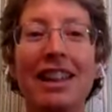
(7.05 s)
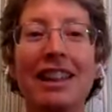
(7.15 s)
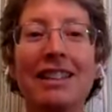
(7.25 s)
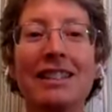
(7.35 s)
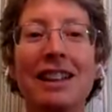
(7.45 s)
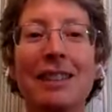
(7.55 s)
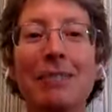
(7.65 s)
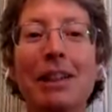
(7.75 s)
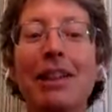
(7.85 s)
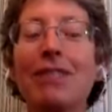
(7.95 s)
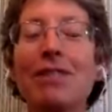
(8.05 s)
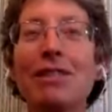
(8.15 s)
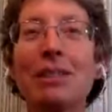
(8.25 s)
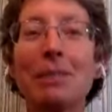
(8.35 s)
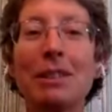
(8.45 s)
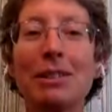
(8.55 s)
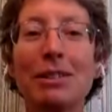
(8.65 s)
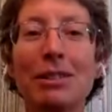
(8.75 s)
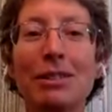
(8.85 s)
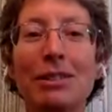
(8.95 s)
And I'm live streaming
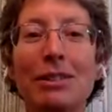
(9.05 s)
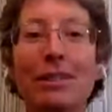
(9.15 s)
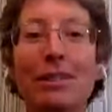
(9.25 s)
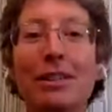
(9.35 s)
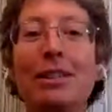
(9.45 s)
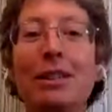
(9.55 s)
to the